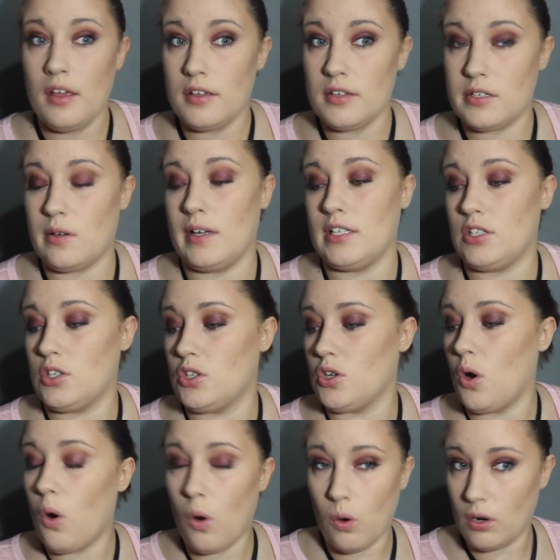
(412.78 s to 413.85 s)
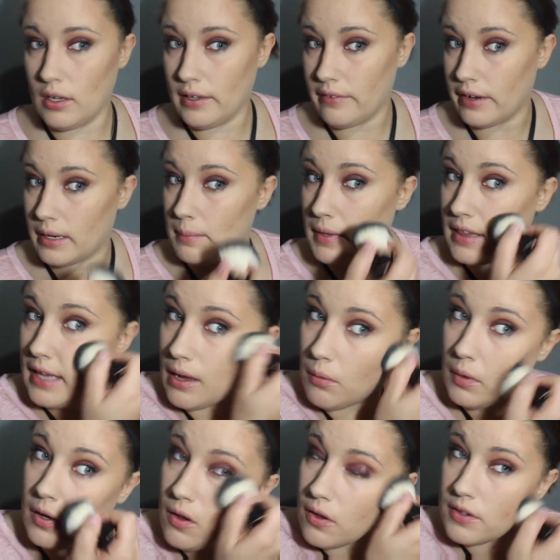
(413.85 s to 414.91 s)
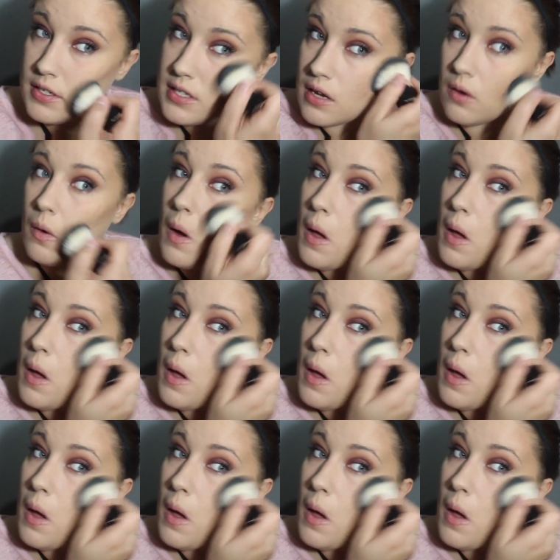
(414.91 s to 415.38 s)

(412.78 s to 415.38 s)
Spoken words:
So I totally recommend that one also.